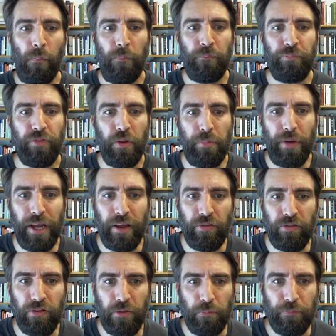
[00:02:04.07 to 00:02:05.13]

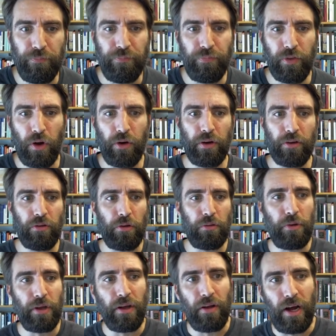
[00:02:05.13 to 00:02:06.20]
debased, or excuse
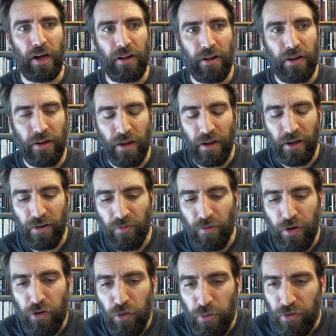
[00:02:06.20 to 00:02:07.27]
me, uh, uh,
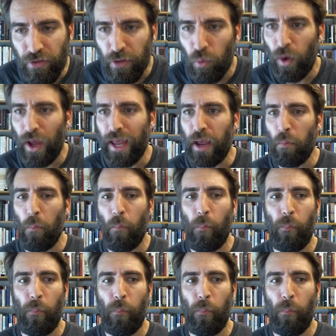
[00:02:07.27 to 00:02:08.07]
reduced the weight